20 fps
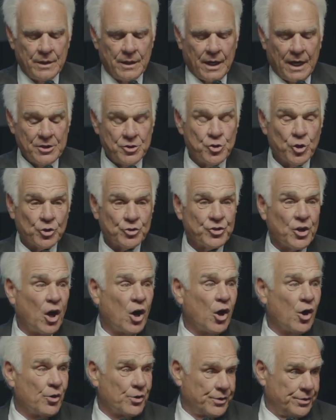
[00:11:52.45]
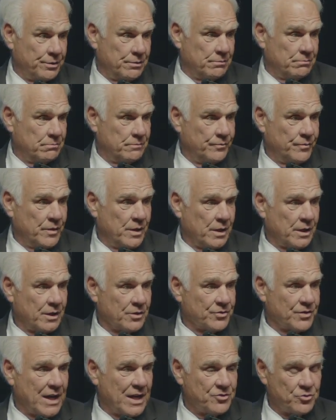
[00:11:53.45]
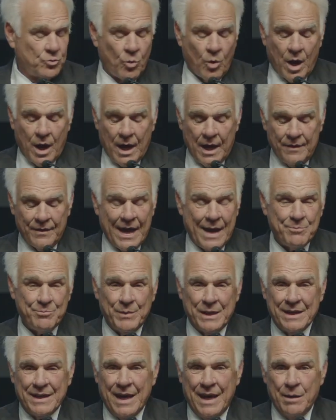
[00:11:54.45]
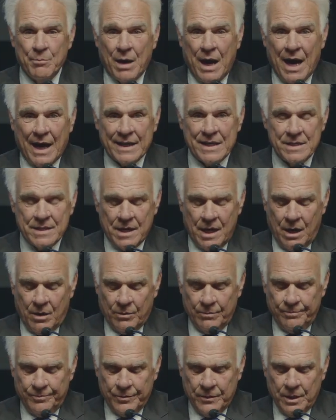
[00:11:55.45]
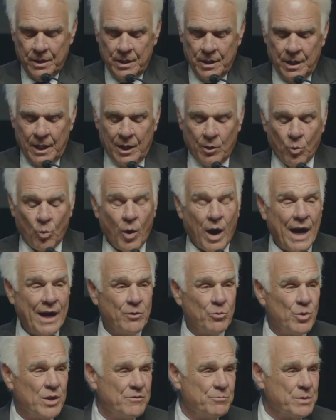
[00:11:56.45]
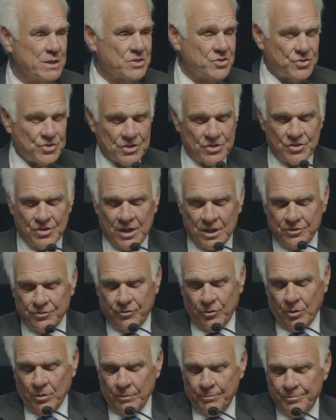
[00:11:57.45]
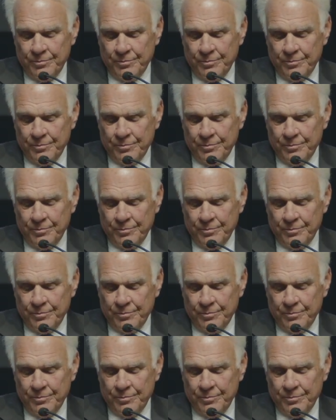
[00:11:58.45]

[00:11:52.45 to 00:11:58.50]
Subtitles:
I took to heart, because that's why that became Hockeytown and why we've been successful.